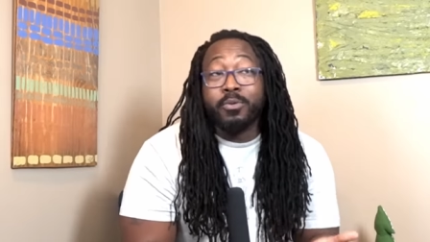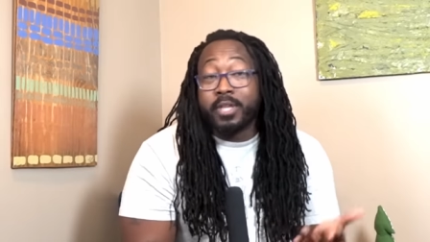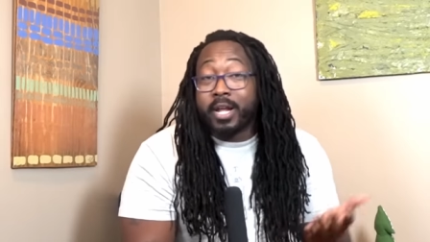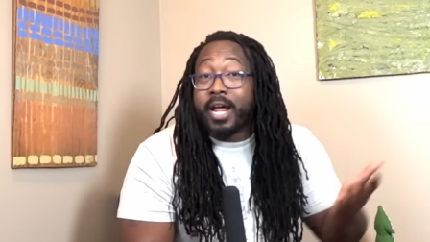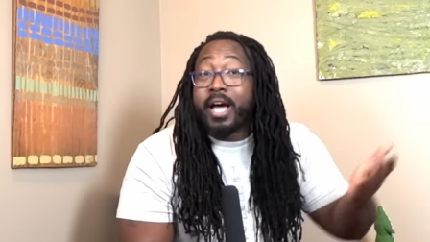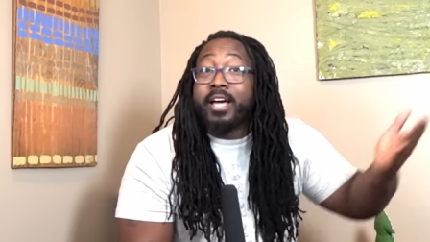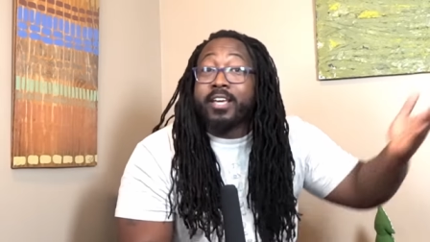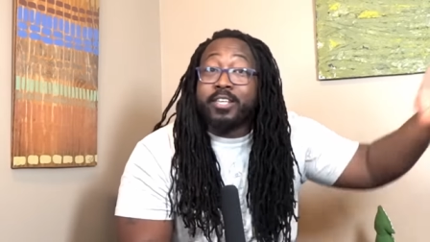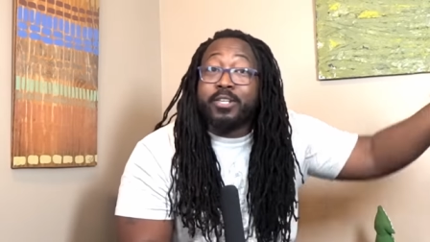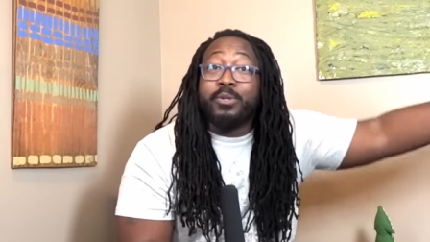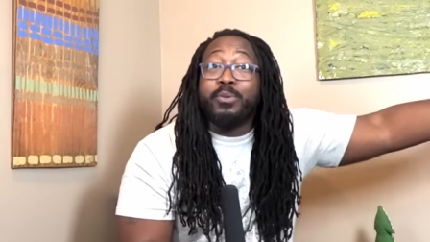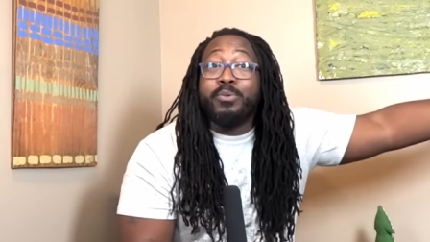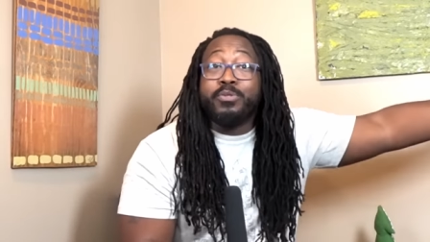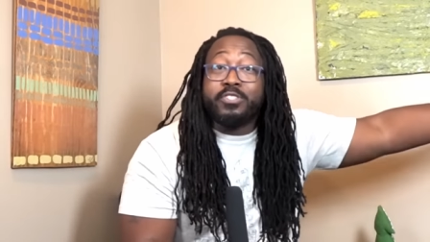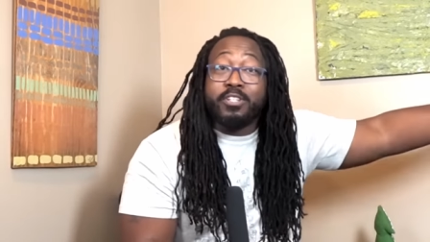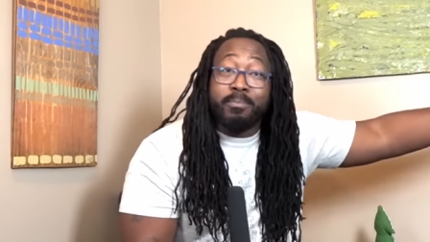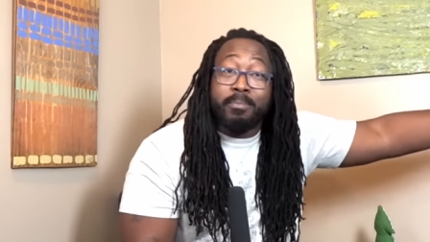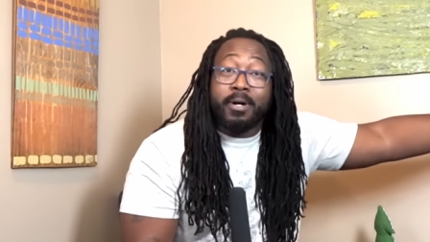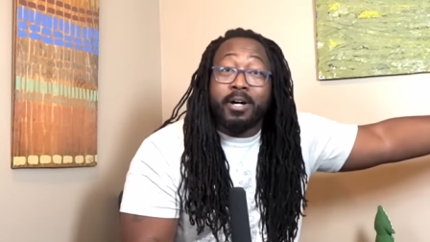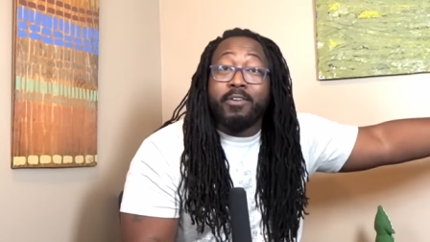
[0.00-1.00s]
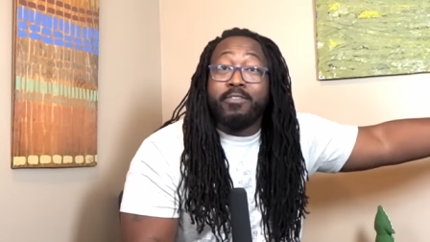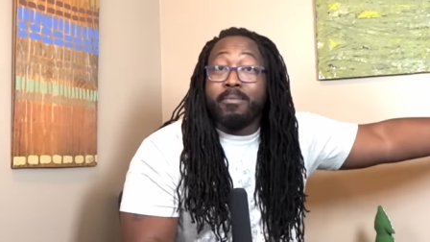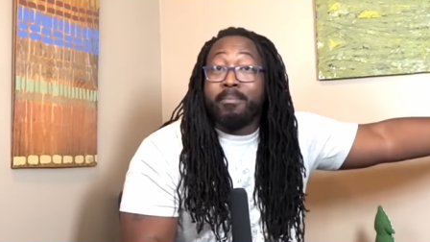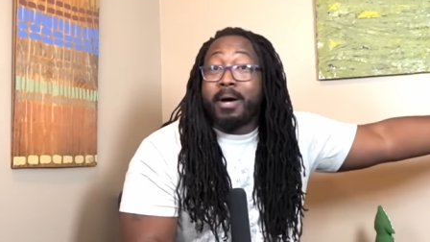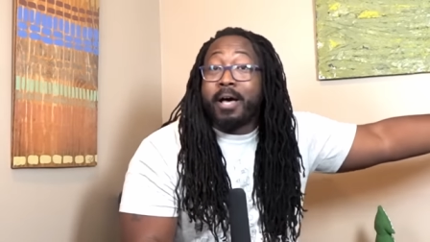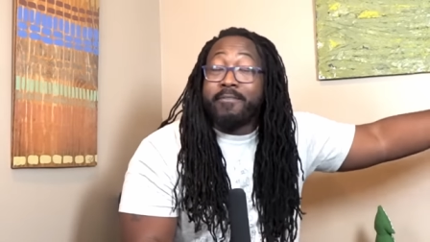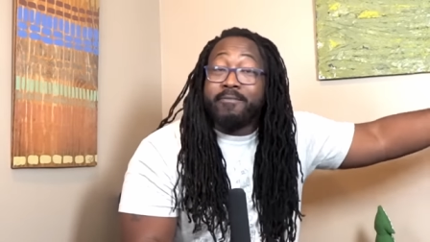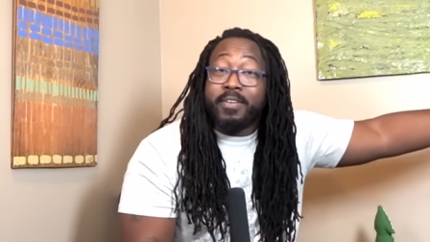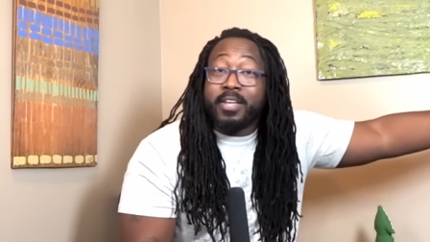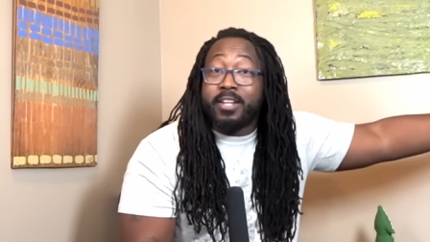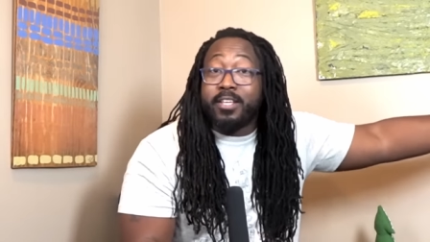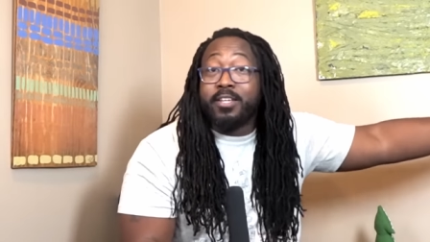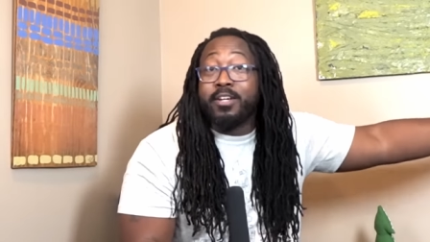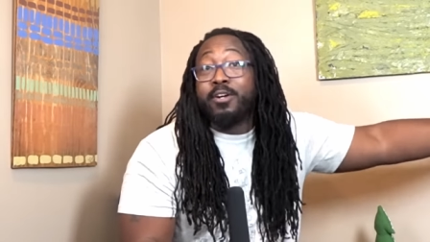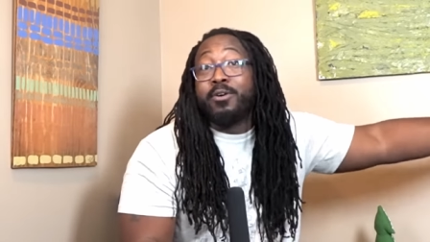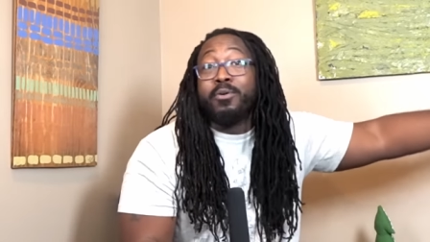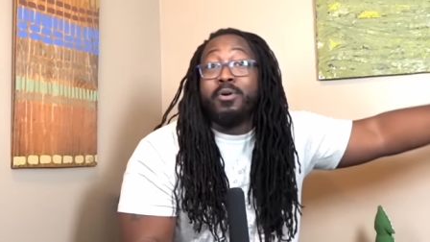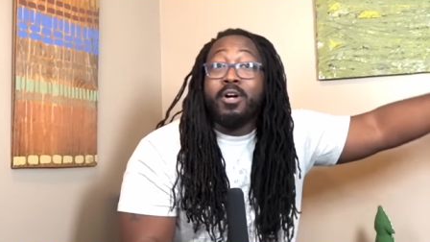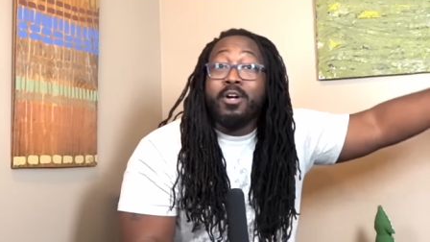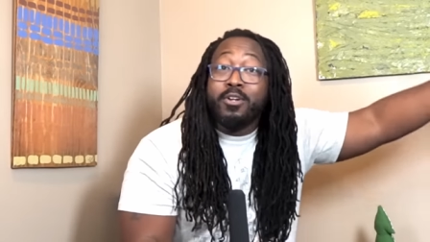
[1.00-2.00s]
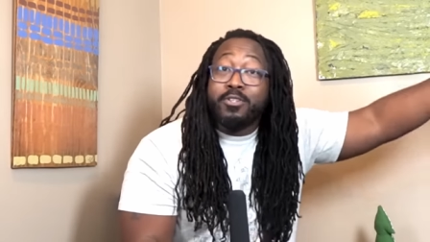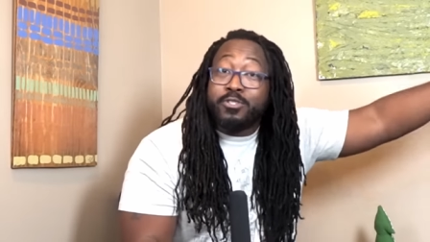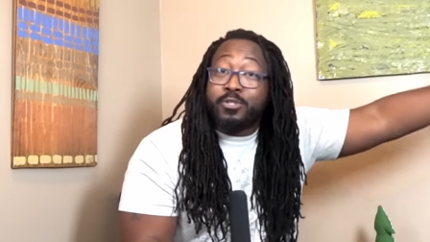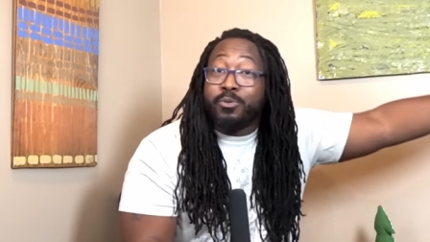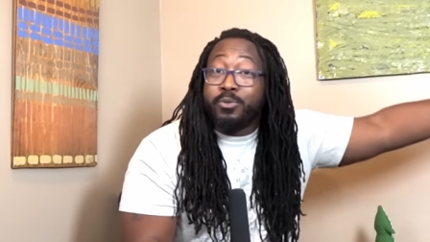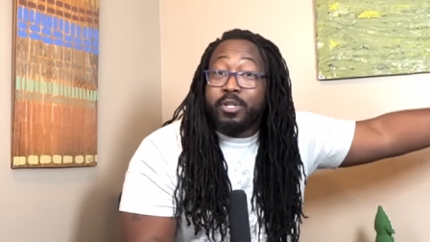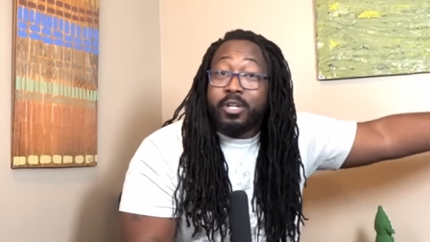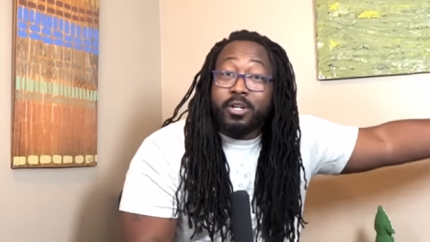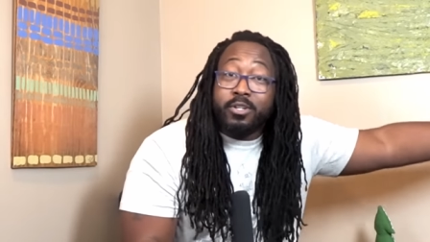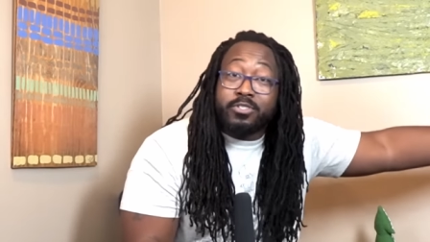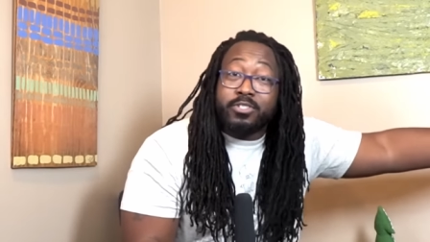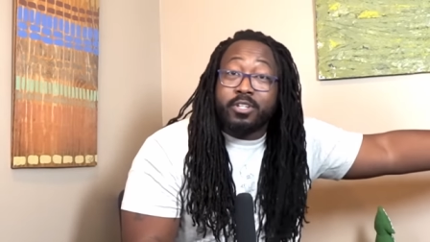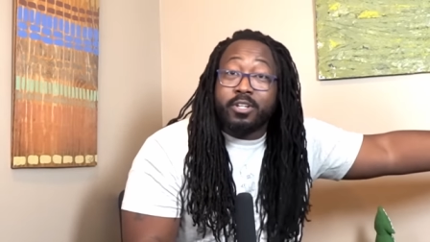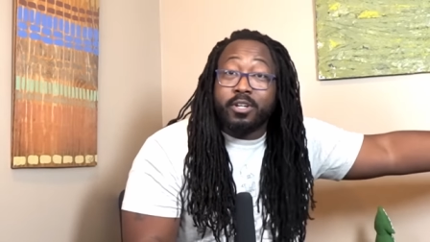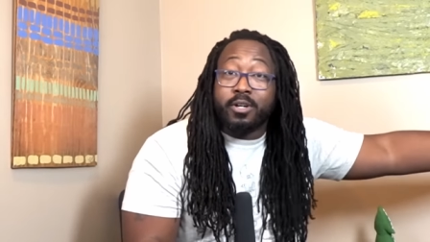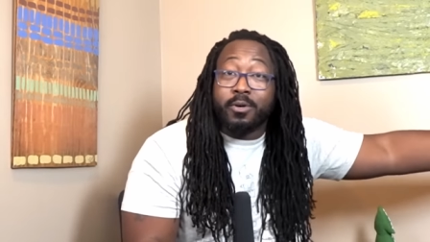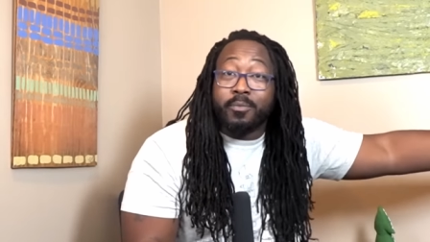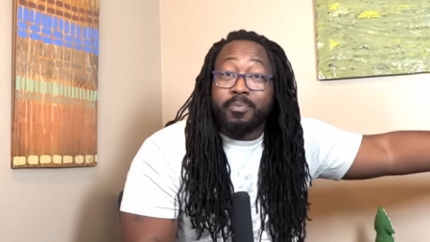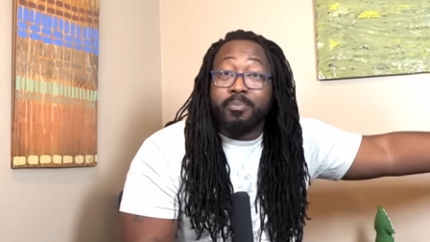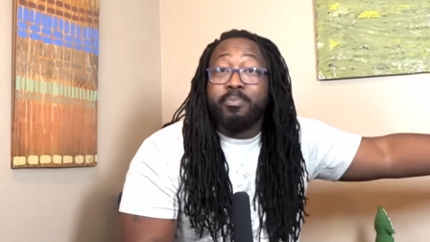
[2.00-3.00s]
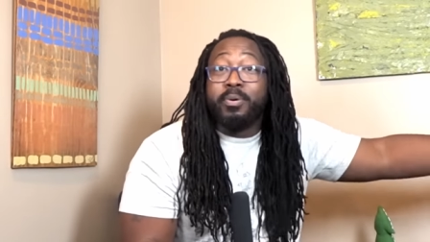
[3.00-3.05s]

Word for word: that I accused him of in my video two years ago.